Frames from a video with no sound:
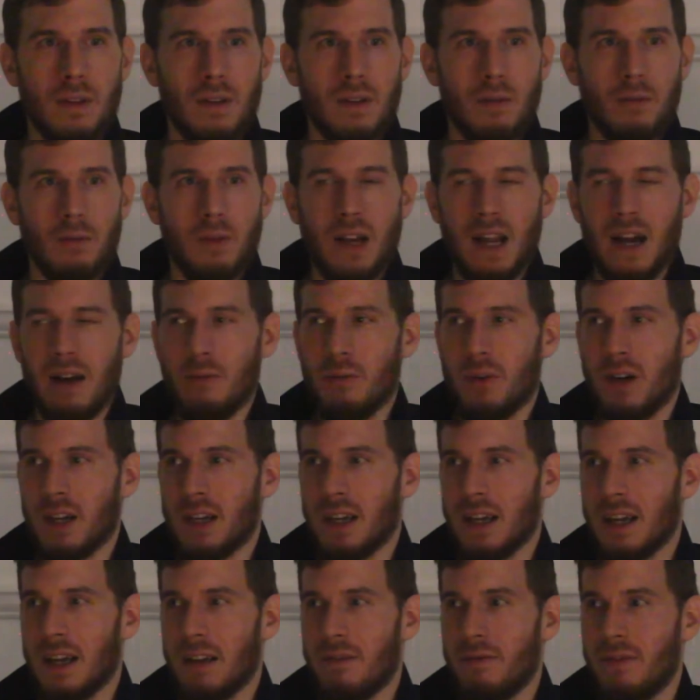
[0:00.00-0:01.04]
We're not
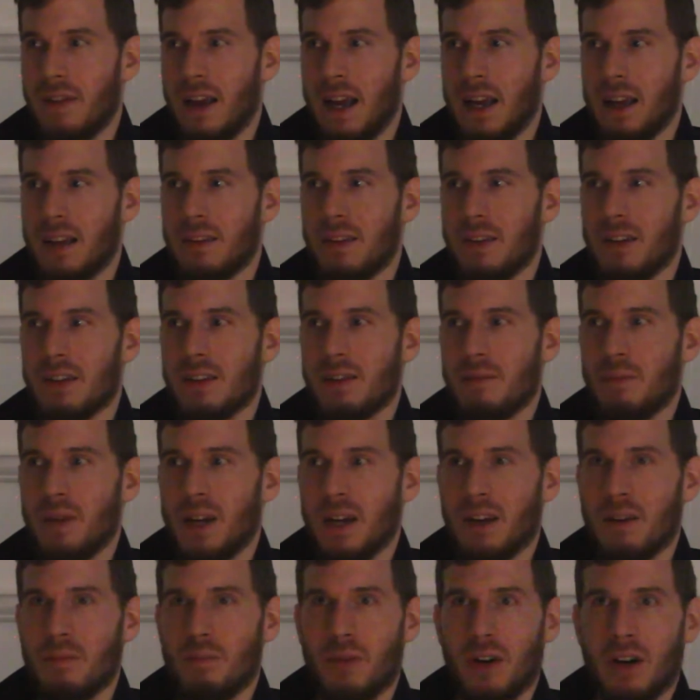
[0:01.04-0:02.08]
working in vain. There's a
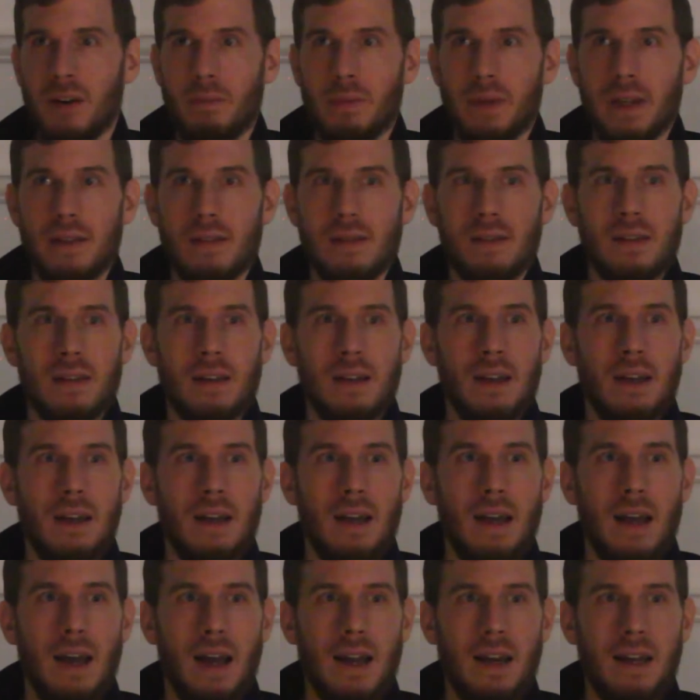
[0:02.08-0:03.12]
bigger purpose.
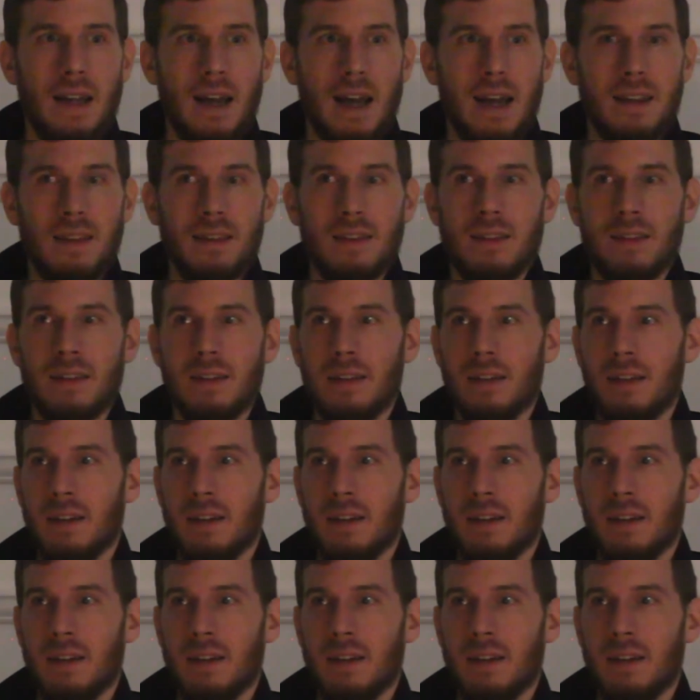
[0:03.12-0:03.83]
And yet,